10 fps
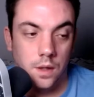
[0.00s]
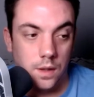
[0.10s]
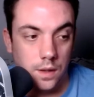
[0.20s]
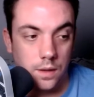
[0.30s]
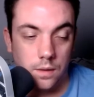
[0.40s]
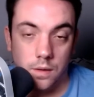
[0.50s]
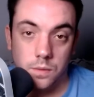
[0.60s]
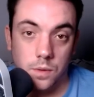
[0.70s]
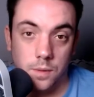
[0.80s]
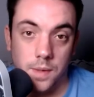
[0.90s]
Hello
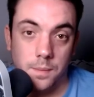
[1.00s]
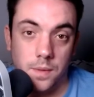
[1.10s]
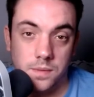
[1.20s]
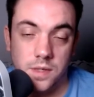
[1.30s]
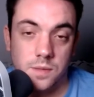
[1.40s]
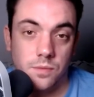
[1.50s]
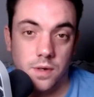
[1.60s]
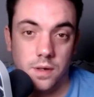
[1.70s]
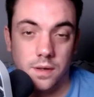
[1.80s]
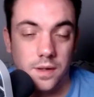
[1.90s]
guys, welcome back. My name is Aston
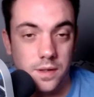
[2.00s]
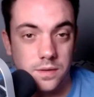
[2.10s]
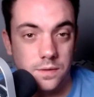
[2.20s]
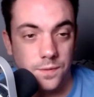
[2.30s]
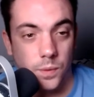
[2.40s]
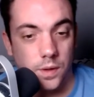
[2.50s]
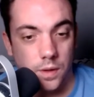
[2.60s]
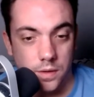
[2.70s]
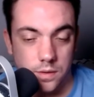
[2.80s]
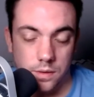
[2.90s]
Morant and this is
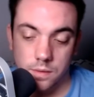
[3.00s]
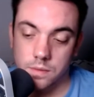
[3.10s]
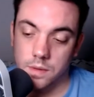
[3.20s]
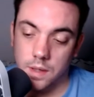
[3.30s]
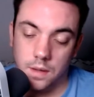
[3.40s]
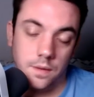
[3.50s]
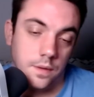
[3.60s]
49ers News now.